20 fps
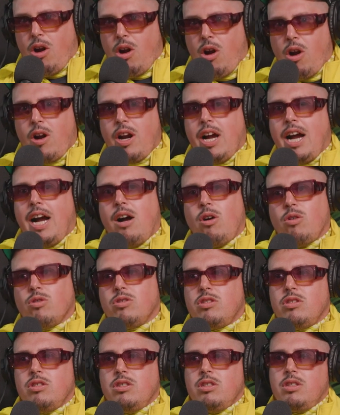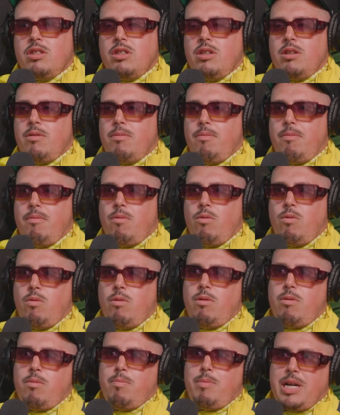Our house,
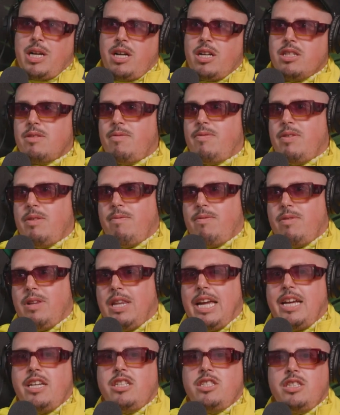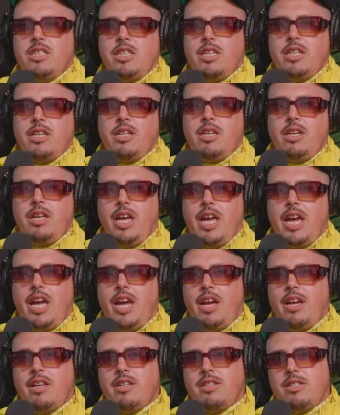because of inflation
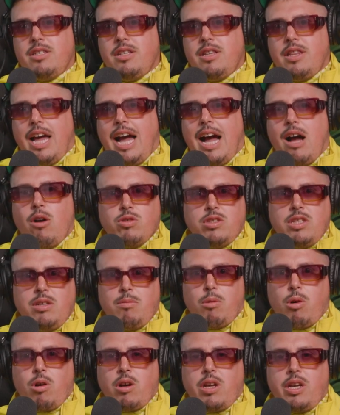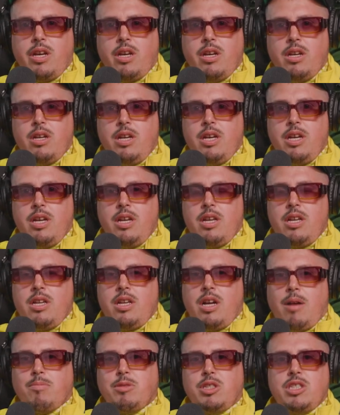and the housing market,
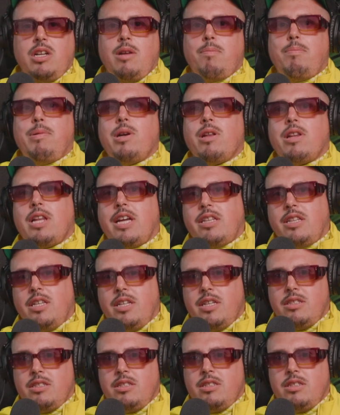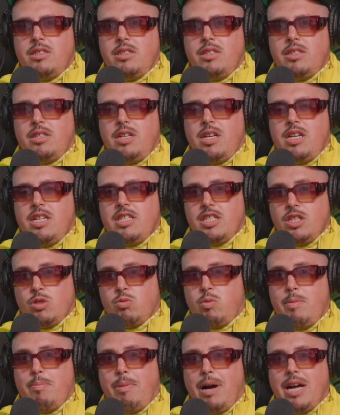I'm just going to put it like this.
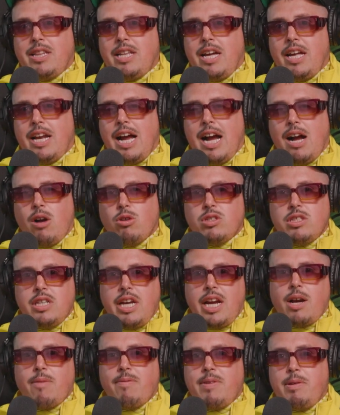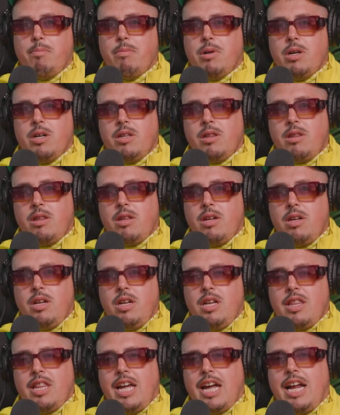Since we bought that house, every month,
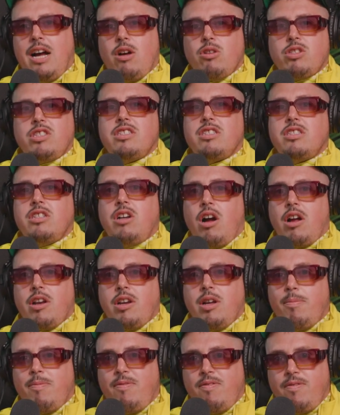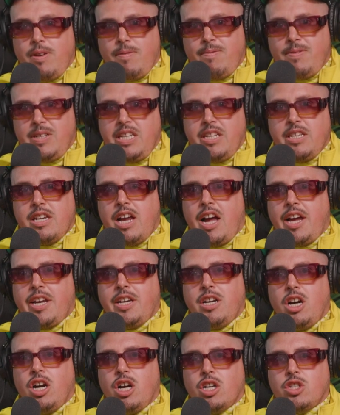That house has gone up
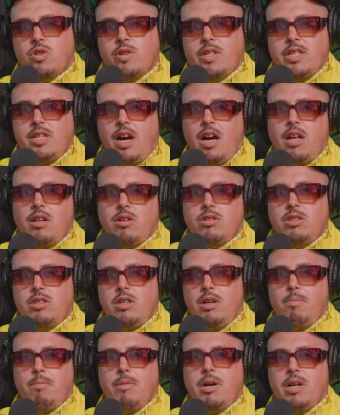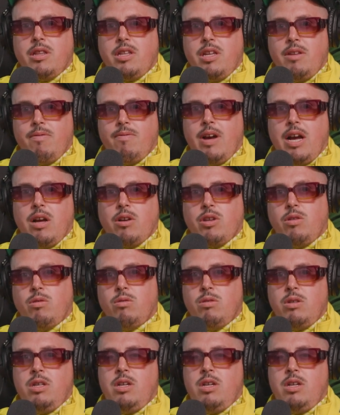$5,900 a month in value.